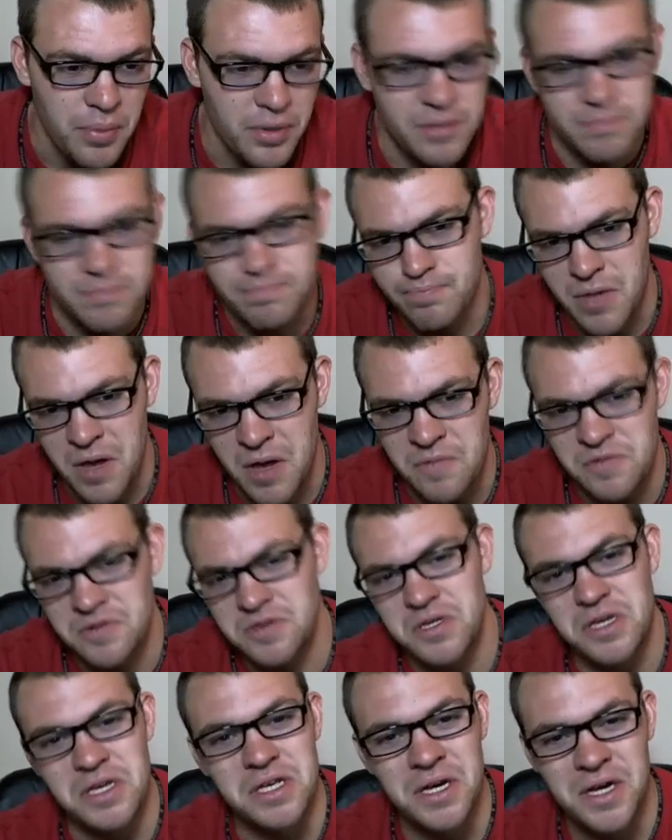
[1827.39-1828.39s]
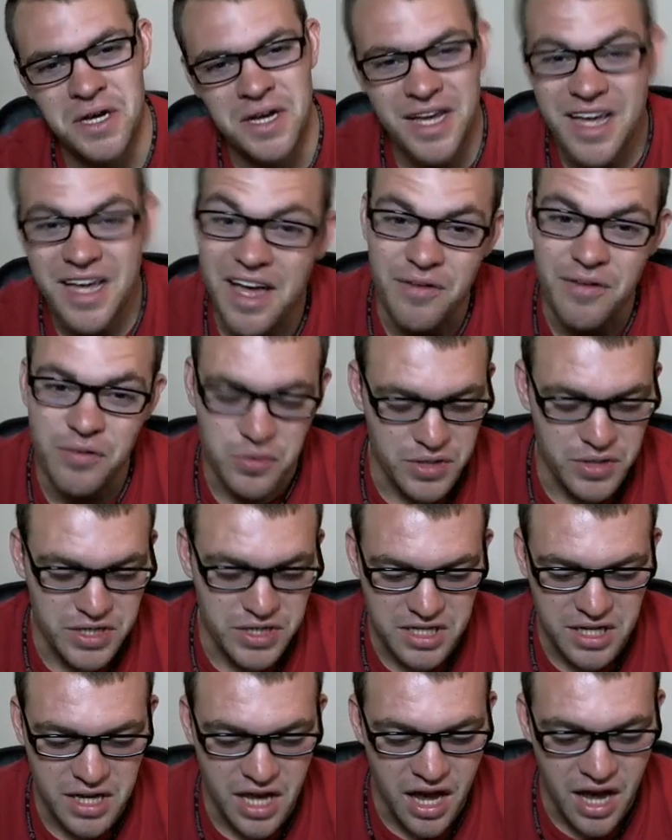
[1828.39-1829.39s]
But obviously, I have a
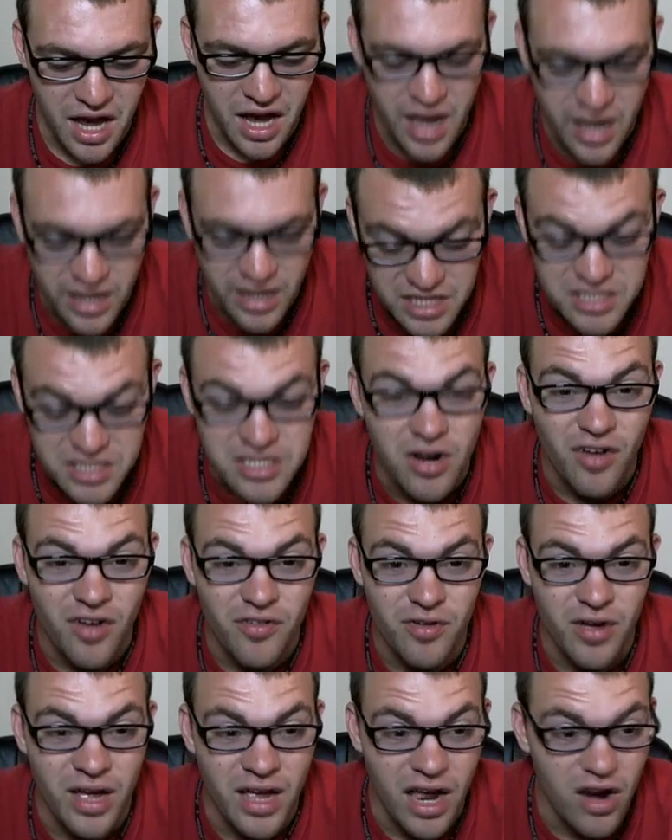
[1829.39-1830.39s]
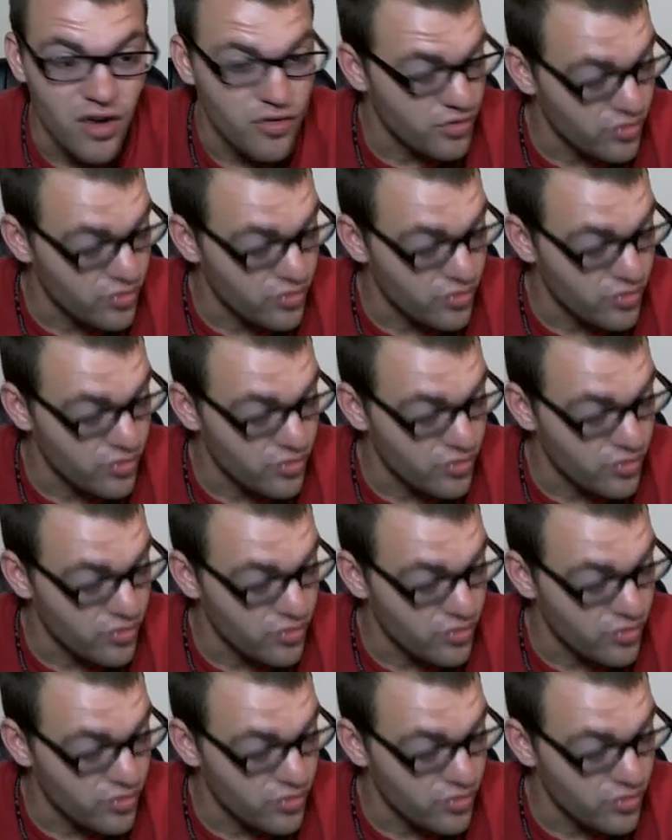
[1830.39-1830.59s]
reason. I got off a